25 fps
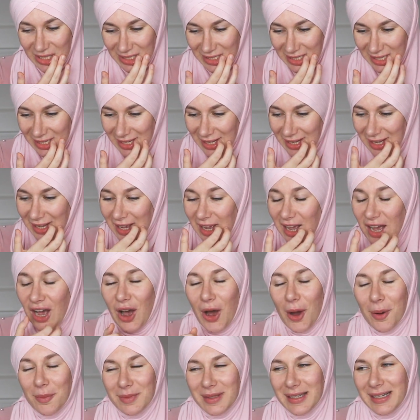And
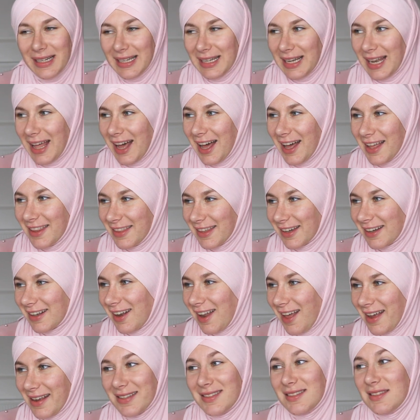alhamdulillah, the
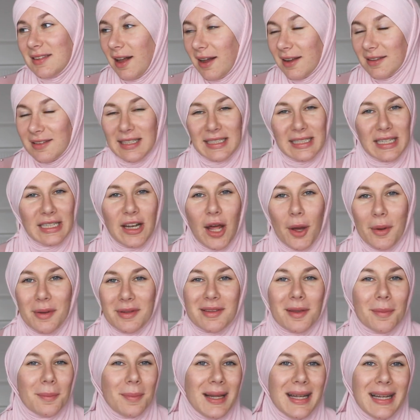class started, and I
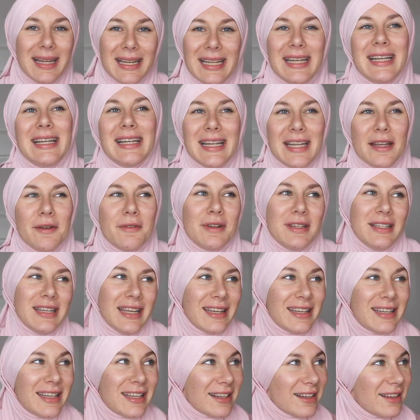was completely
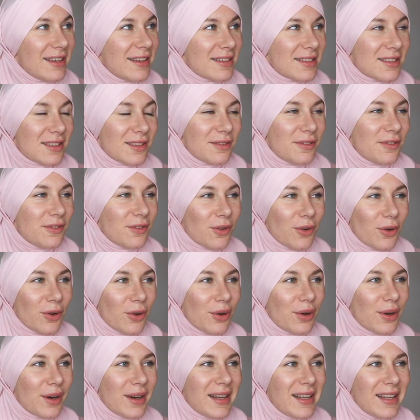ridiculous
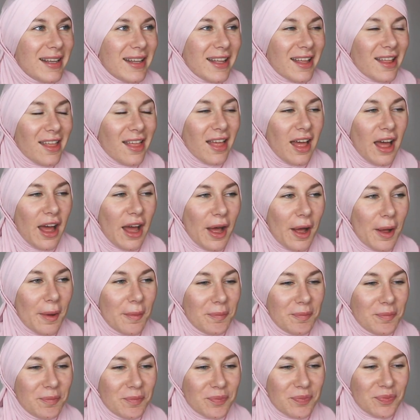for
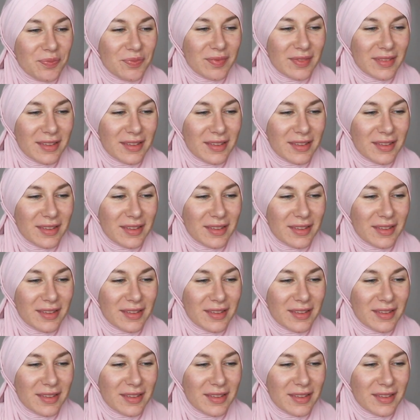the